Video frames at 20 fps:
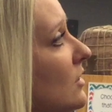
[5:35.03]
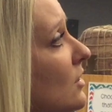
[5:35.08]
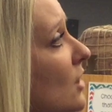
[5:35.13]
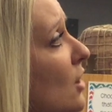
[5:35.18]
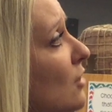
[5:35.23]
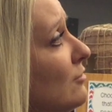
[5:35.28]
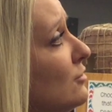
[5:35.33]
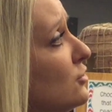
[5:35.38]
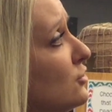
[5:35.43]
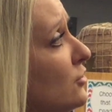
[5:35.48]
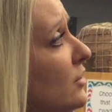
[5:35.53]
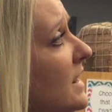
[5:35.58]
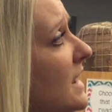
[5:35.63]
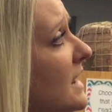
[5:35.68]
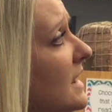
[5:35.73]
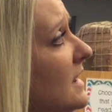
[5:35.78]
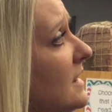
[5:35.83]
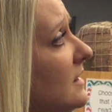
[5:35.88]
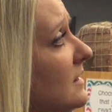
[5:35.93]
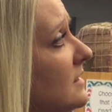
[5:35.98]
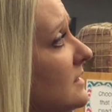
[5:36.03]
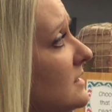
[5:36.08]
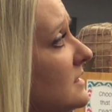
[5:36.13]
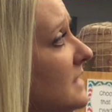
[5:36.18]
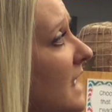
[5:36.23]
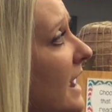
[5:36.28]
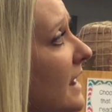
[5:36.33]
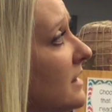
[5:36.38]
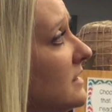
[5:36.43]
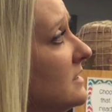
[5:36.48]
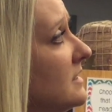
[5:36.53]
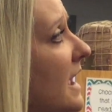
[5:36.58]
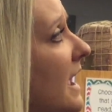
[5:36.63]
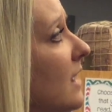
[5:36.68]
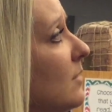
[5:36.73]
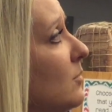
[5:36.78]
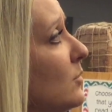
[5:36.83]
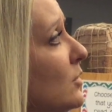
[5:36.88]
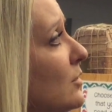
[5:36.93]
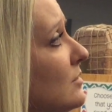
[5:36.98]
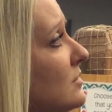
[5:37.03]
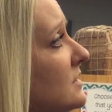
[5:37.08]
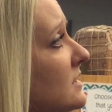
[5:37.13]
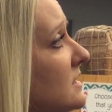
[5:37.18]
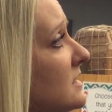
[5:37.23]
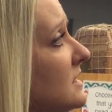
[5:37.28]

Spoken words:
No tree, sighed a sad moose